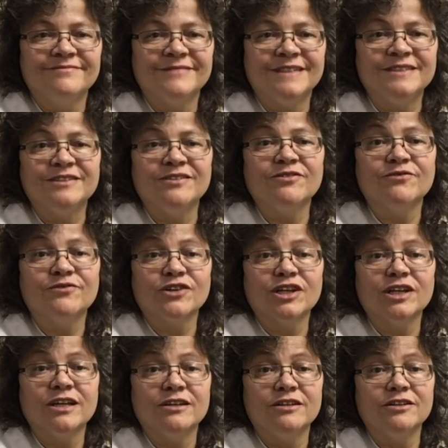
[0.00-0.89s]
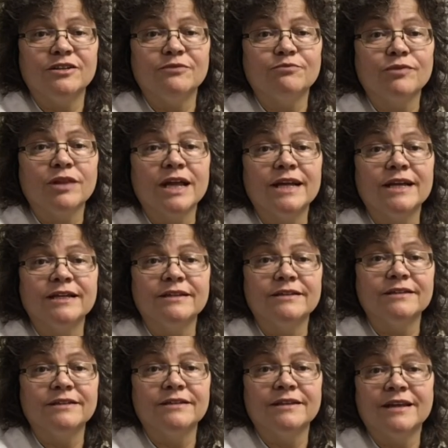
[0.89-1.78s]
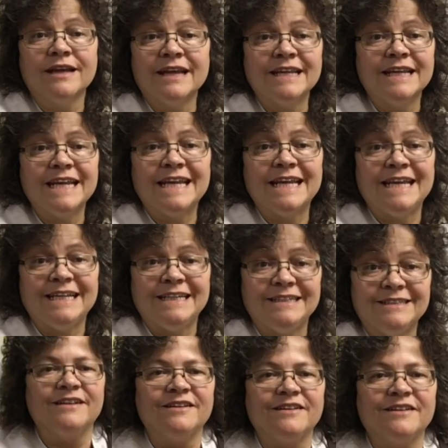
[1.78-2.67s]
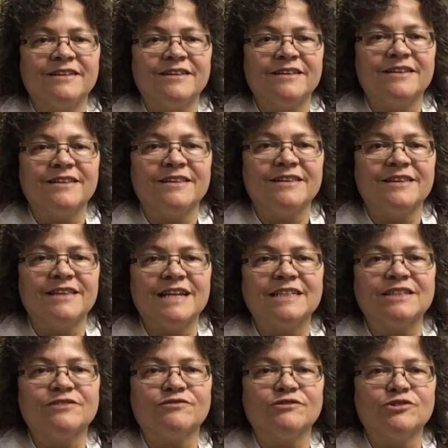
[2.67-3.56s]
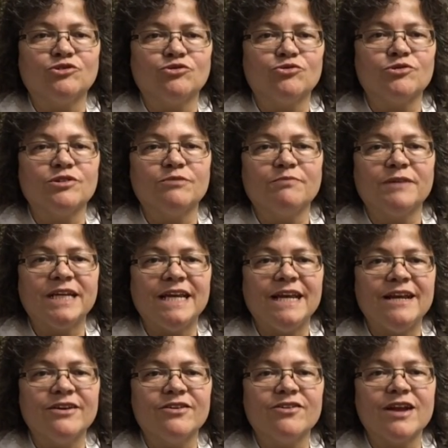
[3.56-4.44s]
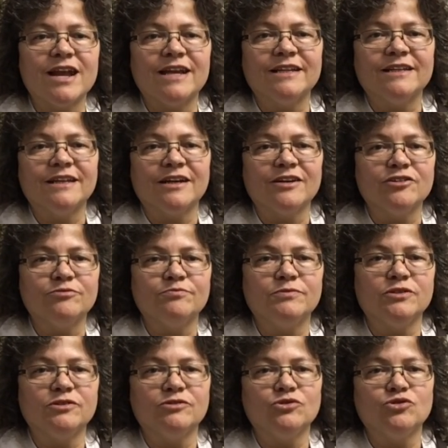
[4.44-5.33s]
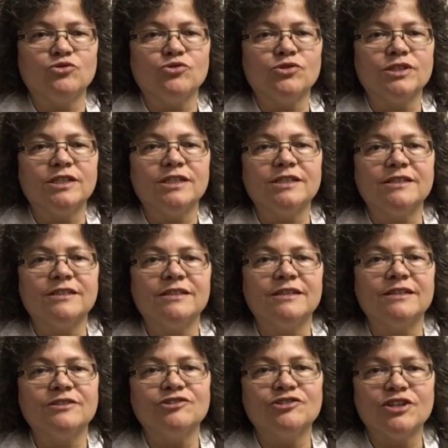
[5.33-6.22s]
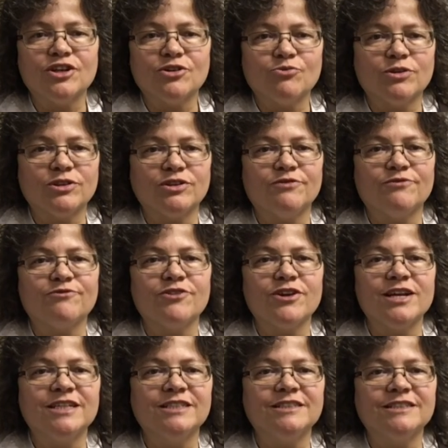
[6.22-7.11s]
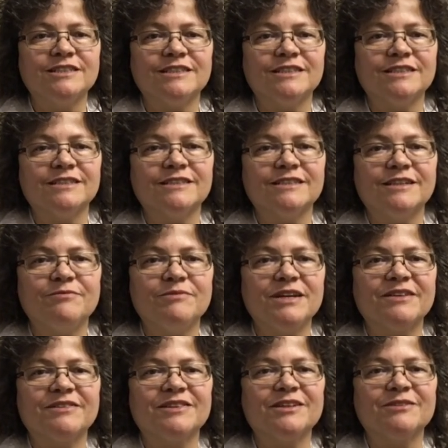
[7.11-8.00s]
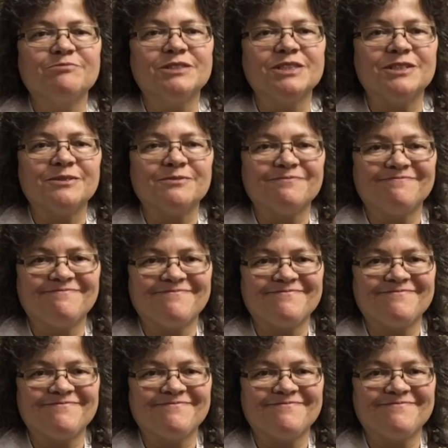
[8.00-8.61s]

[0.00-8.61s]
And don't forget, you can play in any key. Thanks for joining me here, and I hope you enjoyed it. Share it with your friends and give me a thumbs up.